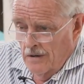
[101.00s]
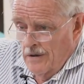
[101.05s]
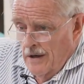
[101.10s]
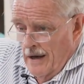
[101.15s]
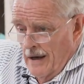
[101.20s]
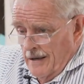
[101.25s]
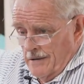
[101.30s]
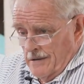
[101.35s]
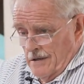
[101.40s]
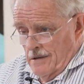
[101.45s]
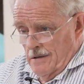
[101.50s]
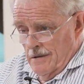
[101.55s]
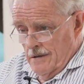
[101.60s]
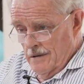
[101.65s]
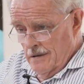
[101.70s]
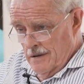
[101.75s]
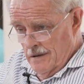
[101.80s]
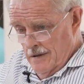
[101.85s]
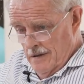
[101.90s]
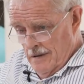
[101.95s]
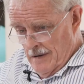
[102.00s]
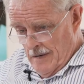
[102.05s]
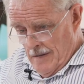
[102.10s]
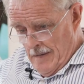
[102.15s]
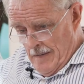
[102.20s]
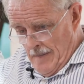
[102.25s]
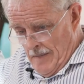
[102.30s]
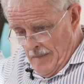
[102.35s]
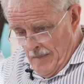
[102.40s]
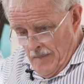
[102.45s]
that
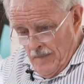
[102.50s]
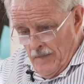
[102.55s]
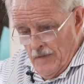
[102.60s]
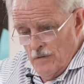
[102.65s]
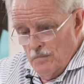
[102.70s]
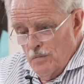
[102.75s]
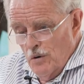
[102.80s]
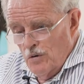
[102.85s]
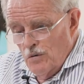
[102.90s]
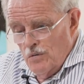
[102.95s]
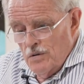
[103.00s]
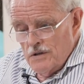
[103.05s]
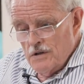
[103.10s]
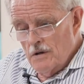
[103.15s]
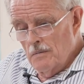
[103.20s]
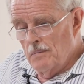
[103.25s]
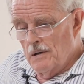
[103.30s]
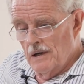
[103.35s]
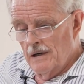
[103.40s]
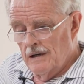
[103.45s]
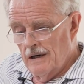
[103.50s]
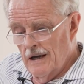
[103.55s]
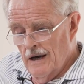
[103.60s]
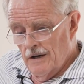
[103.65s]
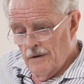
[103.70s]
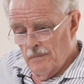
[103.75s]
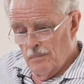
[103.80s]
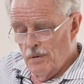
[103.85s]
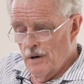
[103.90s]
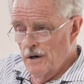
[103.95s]
the book was completely out of